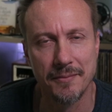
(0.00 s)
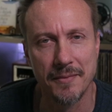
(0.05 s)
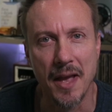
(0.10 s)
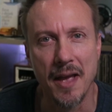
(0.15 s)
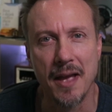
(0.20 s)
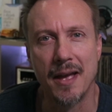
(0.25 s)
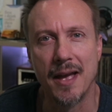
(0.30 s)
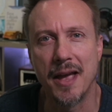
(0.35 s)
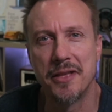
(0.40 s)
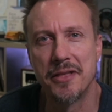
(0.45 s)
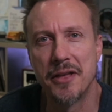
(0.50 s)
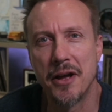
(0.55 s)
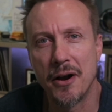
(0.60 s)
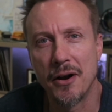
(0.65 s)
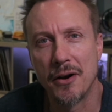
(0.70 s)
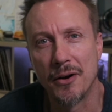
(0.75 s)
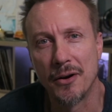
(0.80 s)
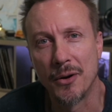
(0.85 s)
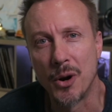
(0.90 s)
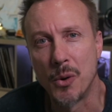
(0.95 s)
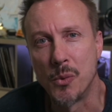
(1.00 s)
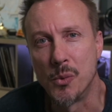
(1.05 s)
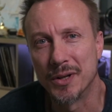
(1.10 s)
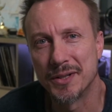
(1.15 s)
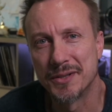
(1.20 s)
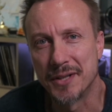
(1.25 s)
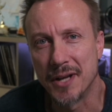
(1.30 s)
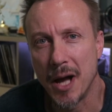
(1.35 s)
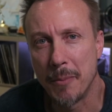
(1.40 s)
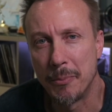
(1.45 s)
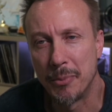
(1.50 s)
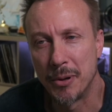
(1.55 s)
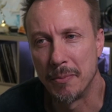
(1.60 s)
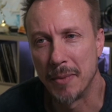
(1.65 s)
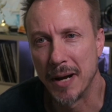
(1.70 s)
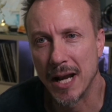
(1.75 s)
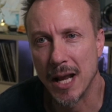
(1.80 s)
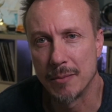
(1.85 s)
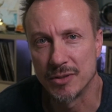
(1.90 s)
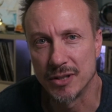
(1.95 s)
Hey there, what's up?
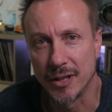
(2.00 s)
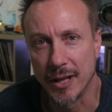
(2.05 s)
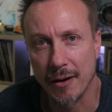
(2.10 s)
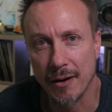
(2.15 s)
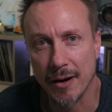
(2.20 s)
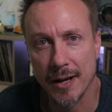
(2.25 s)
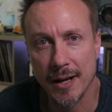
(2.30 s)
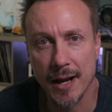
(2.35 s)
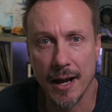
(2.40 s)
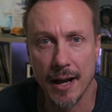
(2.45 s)
My name's Larry.